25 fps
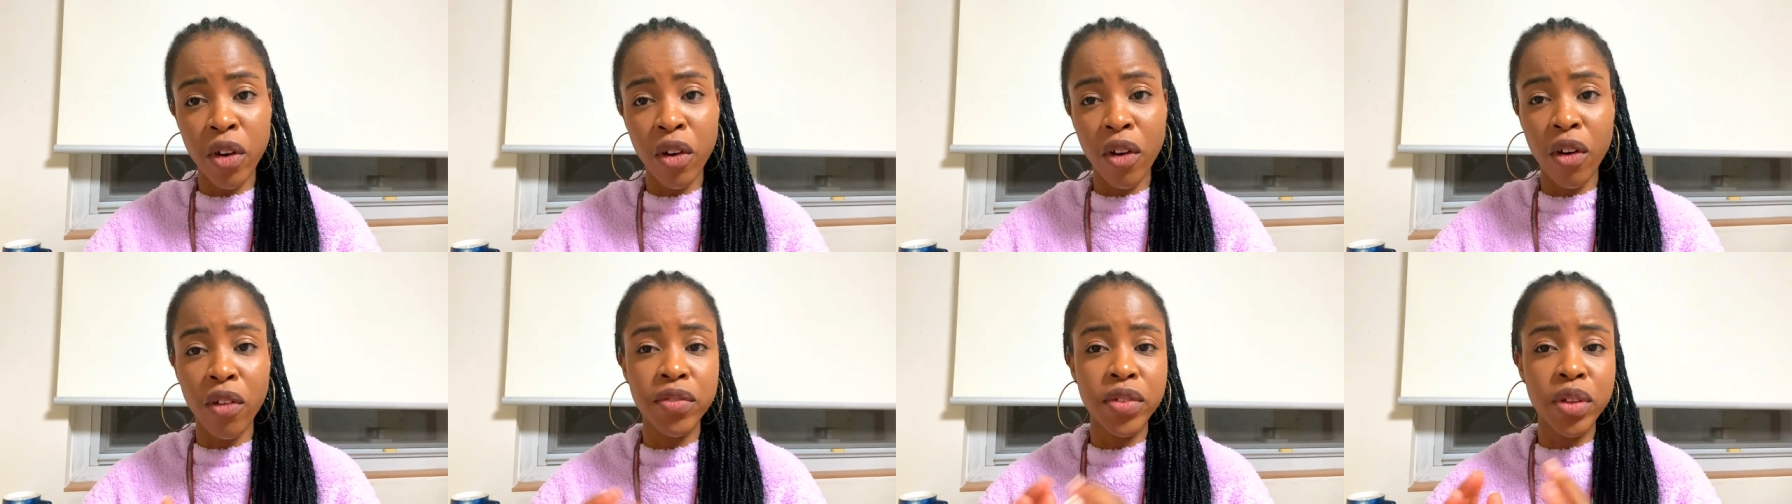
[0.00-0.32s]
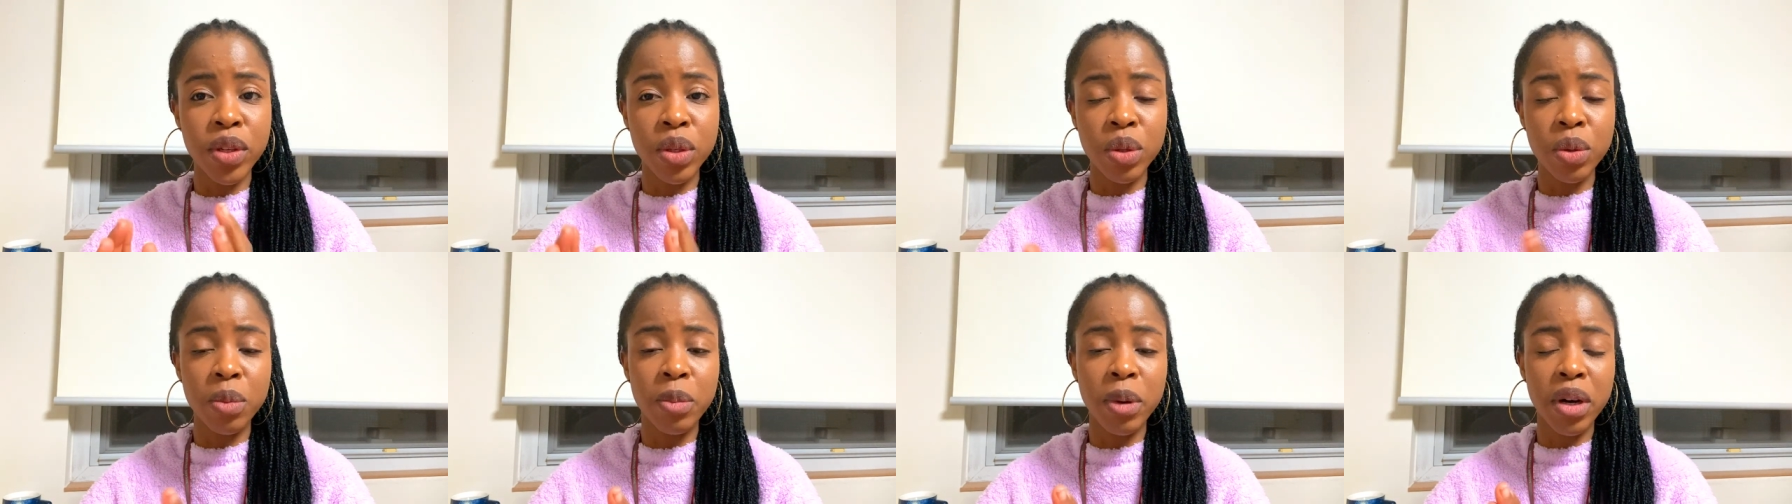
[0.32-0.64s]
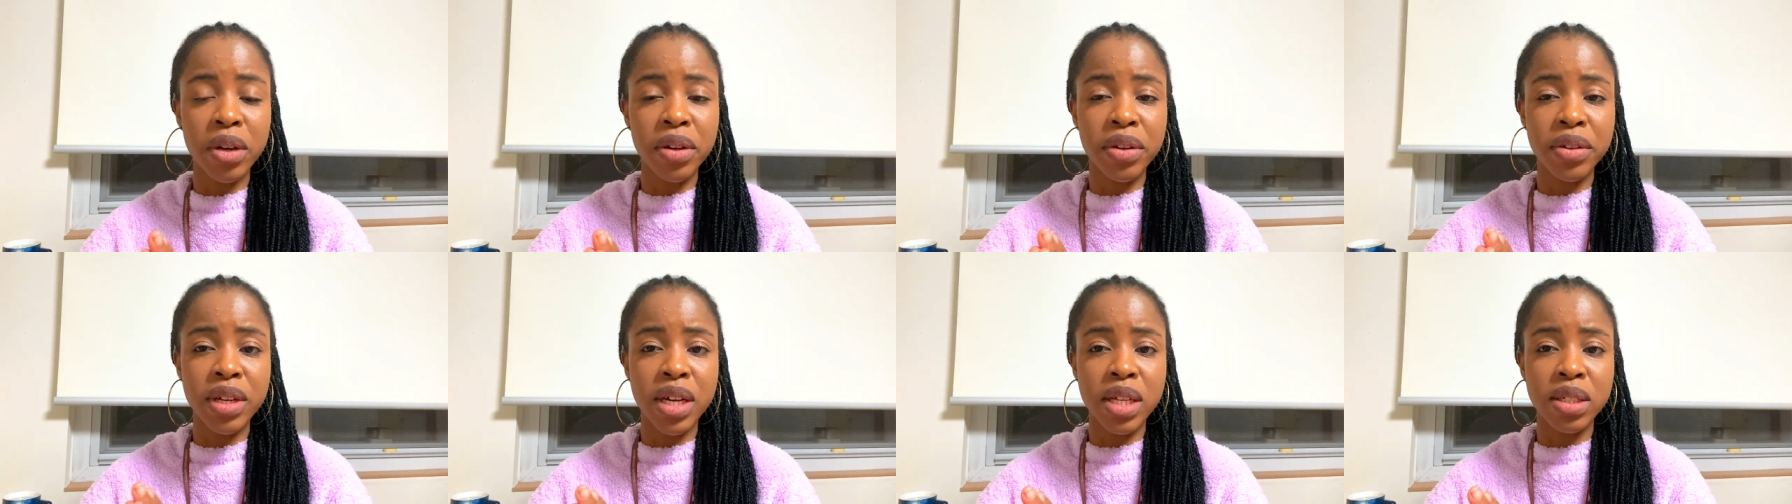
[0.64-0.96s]
of the Global
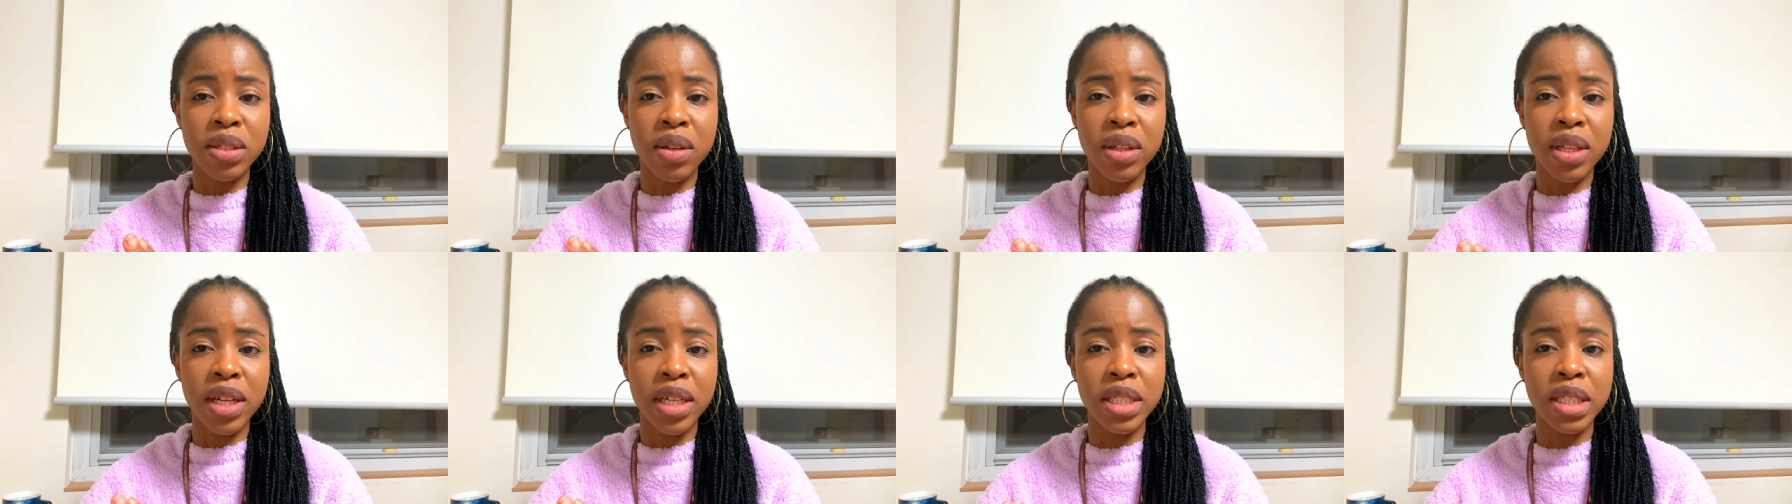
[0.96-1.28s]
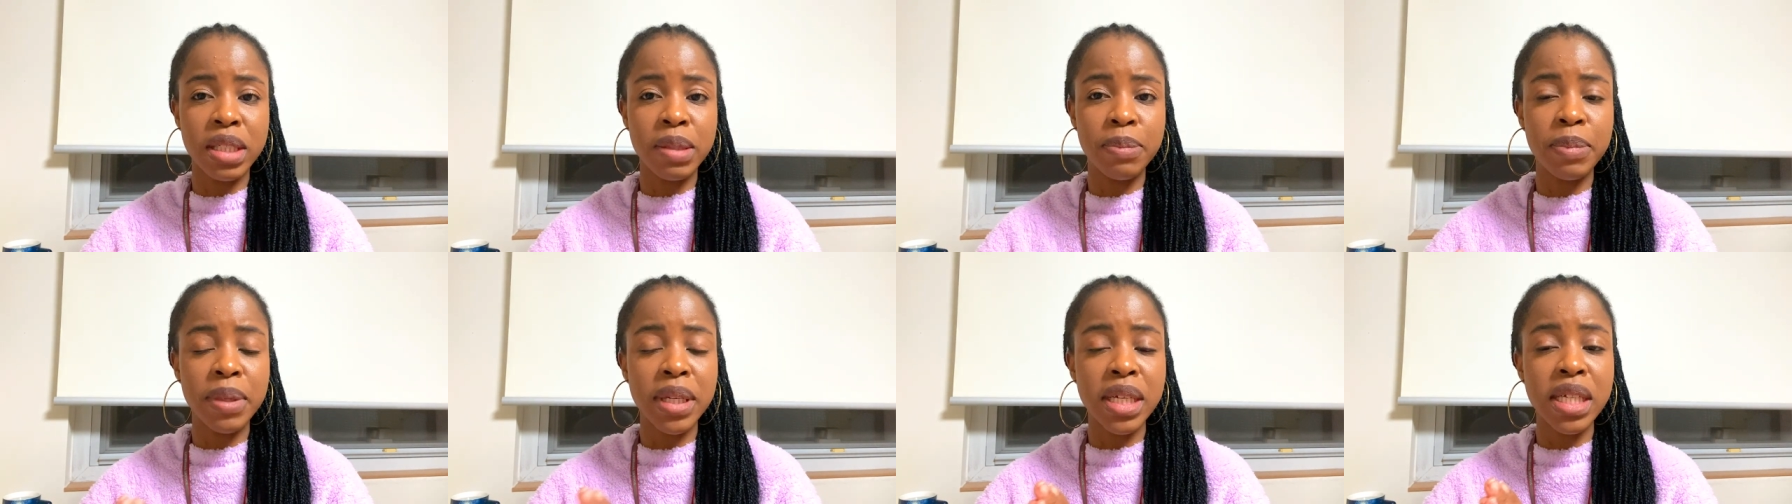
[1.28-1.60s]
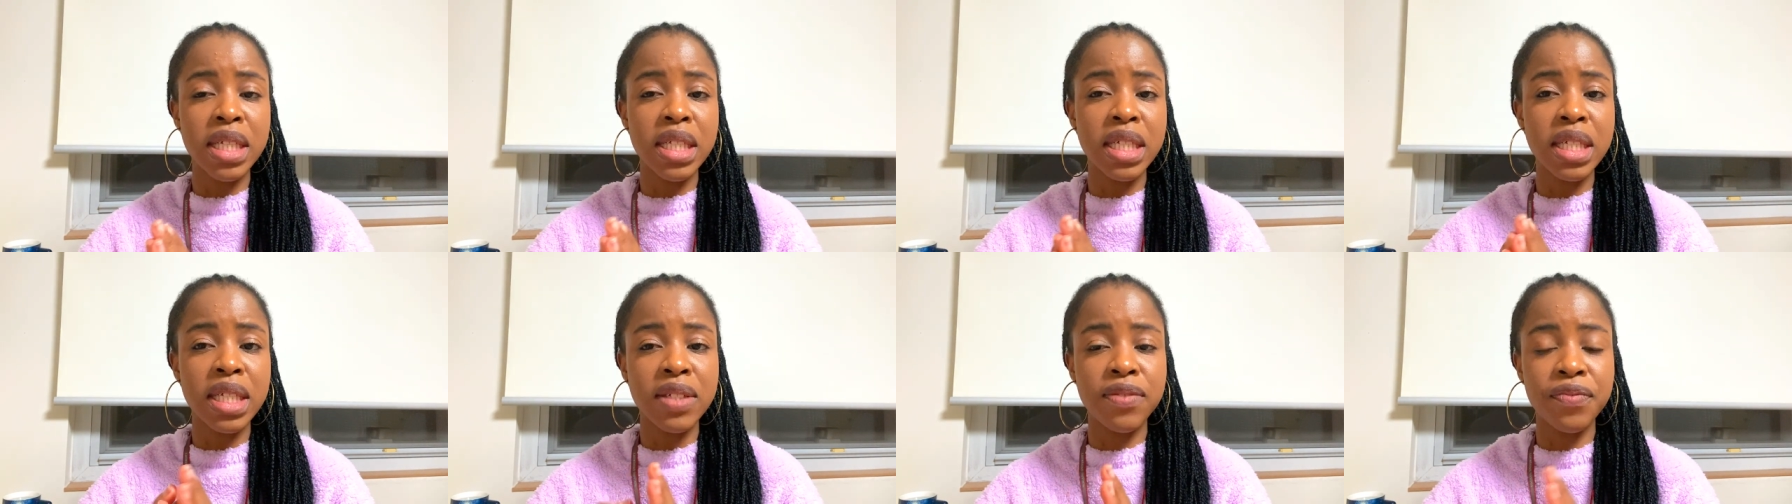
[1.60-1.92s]
Career Scholarship
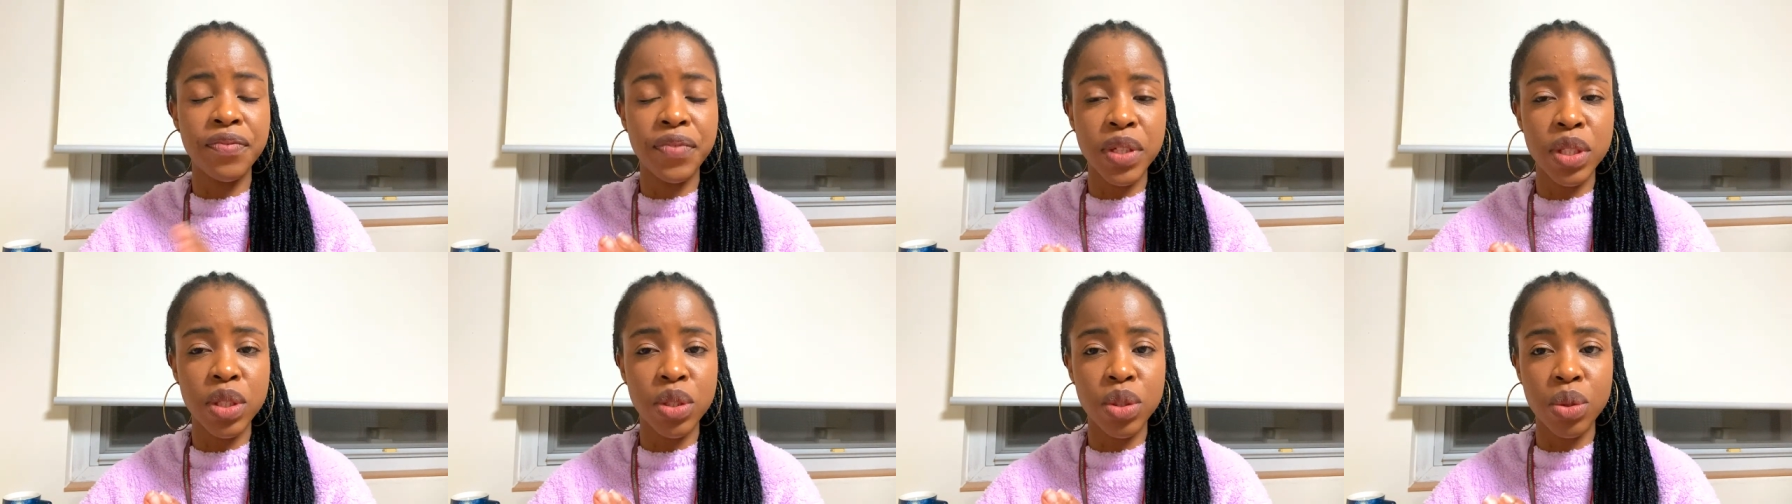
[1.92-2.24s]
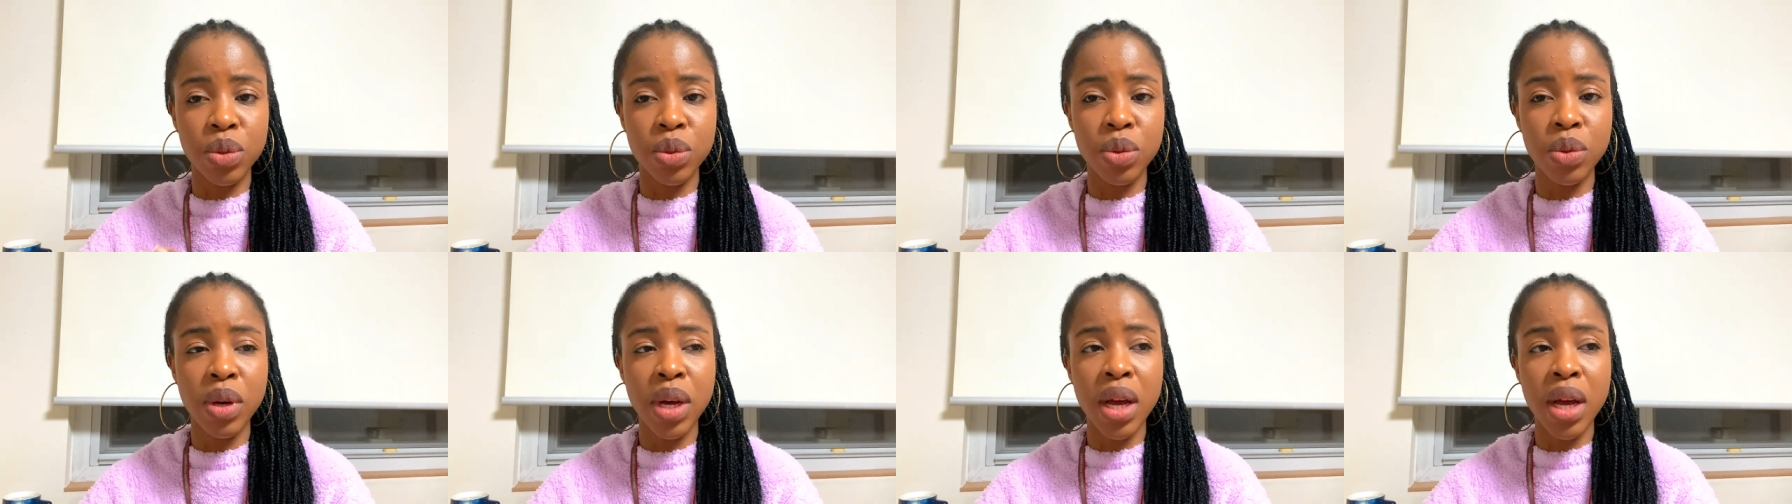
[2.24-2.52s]
in this video,